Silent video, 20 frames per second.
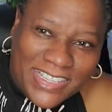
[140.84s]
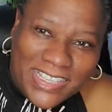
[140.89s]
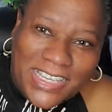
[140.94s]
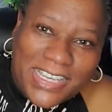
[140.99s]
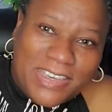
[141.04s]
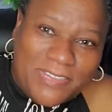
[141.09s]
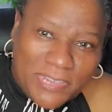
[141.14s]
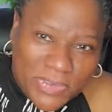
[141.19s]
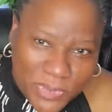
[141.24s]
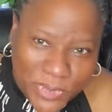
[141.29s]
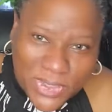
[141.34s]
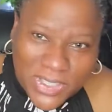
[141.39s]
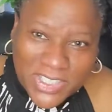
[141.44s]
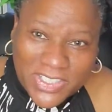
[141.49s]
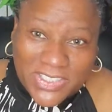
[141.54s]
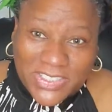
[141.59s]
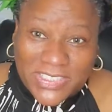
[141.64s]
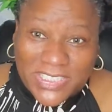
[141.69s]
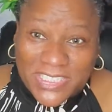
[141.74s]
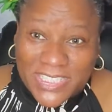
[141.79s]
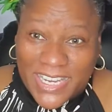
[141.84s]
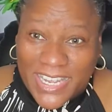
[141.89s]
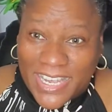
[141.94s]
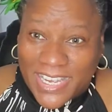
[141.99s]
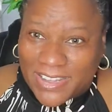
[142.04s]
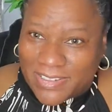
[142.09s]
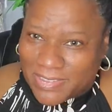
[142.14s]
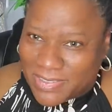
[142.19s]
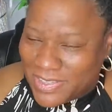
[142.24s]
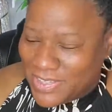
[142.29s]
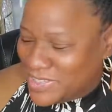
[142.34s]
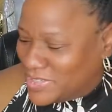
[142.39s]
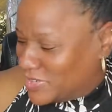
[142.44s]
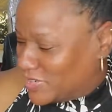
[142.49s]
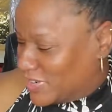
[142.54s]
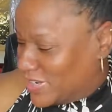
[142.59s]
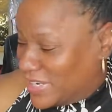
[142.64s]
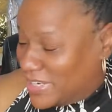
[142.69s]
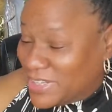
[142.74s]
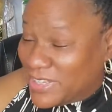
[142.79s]
if you want a good snack, these
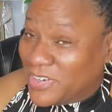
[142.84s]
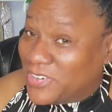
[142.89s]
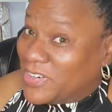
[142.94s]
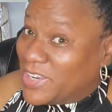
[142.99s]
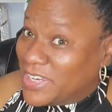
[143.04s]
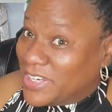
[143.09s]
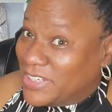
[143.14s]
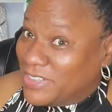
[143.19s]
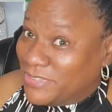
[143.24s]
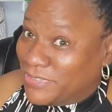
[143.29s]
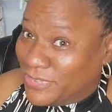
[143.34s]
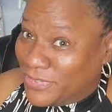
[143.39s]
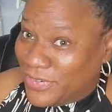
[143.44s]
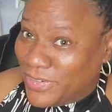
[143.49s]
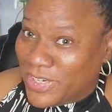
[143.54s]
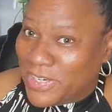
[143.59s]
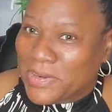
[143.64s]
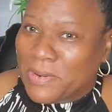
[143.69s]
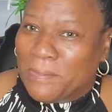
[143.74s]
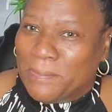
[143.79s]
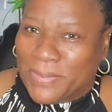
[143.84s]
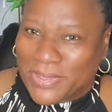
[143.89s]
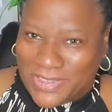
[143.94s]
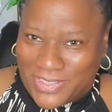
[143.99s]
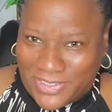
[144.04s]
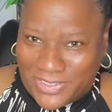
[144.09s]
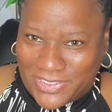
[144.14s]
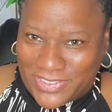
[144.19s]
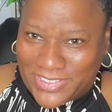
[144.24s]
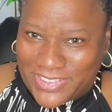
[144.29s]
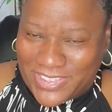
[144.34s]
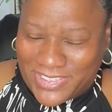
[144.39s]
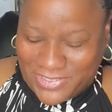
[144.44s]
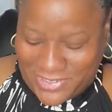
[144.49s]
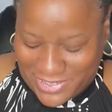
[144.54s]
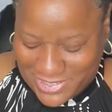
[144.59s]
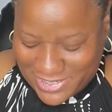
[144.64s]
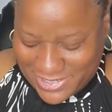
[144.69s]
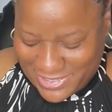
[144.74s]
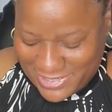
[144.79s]
are it. They're not good for you, but they're good to
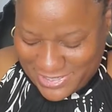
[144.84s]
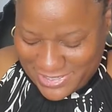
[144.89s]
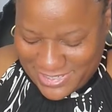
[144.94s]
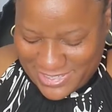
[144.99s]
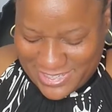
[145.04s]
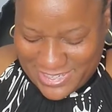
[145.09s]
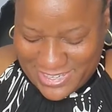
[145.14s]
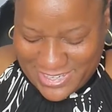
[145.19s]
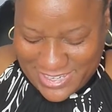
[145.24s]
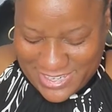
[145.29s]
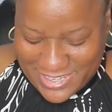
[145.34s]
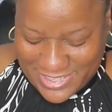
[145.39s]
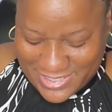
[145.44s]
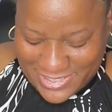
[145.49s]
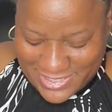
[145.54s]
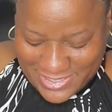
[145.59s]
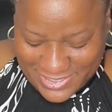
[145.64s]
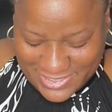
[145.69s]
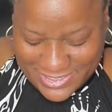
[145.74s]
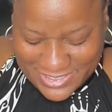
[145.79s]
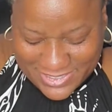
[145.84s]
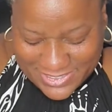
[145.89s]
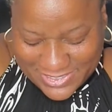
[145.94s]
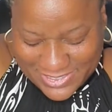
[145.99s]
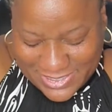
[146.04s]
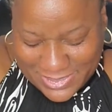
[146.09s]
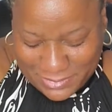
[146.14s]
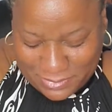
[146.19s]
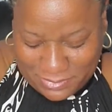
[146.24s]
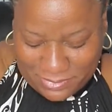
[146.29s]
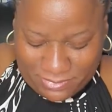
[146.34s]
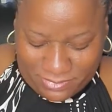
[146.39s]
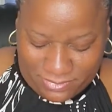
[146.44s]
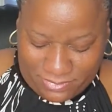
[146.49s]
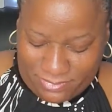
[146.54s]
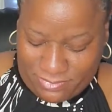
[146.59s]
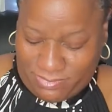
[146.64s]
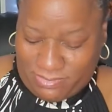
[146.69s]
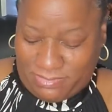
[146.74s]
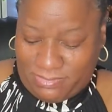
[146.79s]
you. What else?
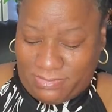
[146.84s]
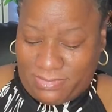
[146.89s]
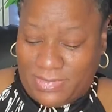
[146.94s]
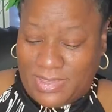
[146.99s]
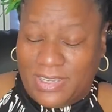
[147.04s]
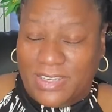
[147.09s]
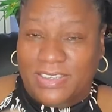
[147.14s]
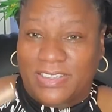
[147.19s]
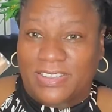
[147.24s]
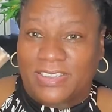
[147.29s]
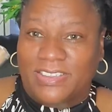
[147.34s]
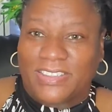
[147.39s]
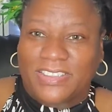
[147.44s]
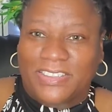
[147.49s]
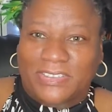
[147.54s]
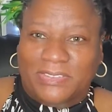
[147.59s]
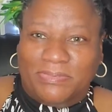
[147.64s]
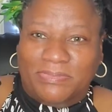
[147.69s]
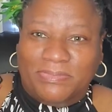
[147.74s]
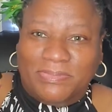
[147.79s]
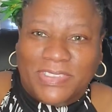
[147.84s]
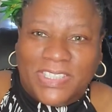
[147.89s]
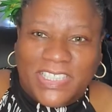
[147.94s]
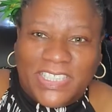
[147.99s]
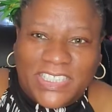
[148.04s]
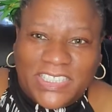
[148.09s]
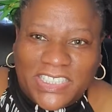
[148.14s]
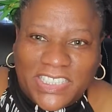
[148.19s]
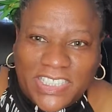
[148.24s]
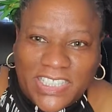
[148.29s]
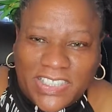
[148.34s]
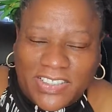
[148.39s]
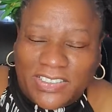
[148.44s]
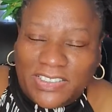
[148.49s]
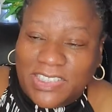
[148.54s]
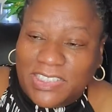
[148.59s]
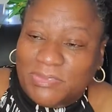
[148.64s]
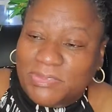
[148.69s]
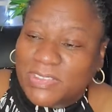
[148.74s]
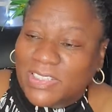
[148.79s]
Oh, a
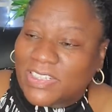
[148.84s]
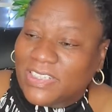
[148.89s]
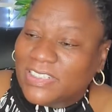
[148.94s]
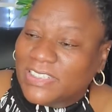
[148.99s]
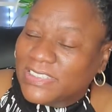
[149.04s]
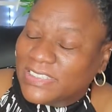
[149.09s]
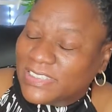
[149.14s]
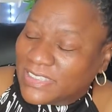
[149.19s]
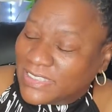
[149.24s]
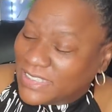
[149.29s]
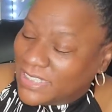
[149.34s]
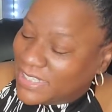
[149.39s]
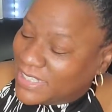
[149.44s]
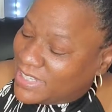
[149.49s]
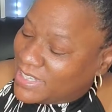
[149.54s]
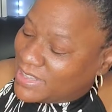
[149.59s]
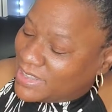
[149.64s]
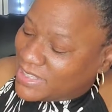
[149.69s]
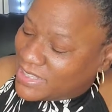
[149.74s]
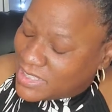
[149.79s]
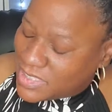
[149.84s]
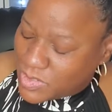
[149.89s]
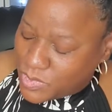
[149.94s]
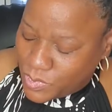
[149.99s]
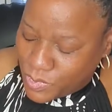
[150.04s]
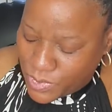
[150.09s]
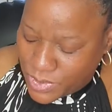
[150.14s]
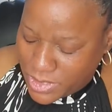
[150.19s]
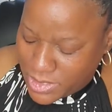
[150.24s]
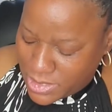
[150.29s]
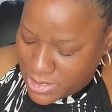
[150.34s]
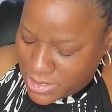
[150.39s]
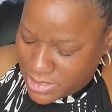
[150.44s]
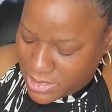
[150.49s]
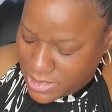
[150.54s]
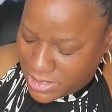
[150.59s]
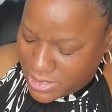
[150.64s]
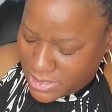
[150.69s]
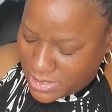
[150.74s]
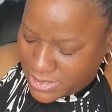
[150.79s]
Chanel lip gloss. This one
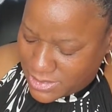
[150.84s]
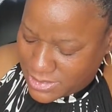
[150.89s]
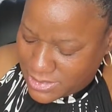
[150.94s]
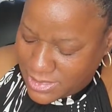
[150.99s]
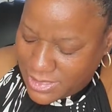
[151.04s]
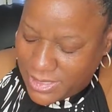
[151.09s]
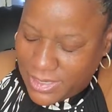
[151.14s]
is